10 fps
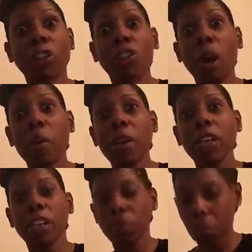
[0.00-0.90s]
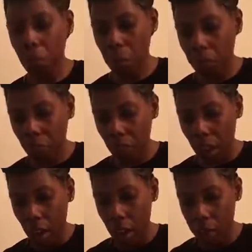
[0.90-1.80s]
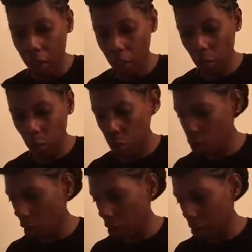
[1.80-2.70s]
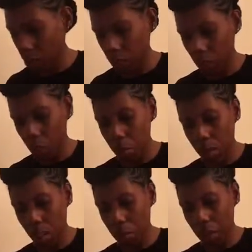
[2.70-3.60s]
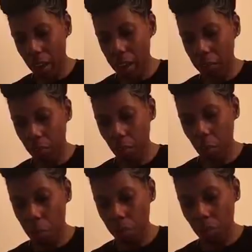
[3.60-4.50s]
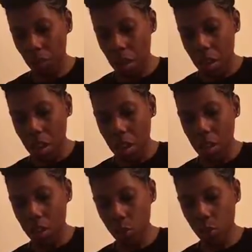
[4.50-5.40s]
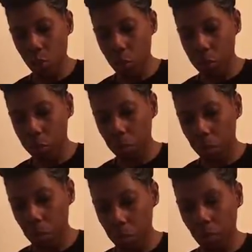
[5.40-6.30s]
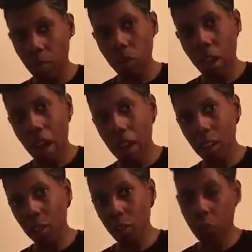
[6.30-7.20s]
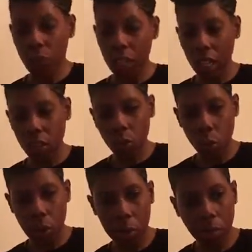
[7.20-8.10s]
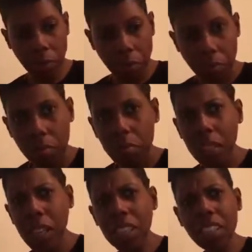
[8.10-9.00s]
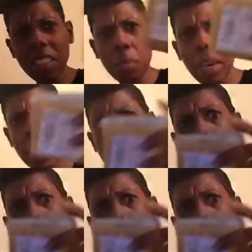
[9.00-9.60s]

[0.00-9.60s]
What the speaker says: Yummy. I'm going to put some of that in the soup to add a little flair to it. And this is the paste.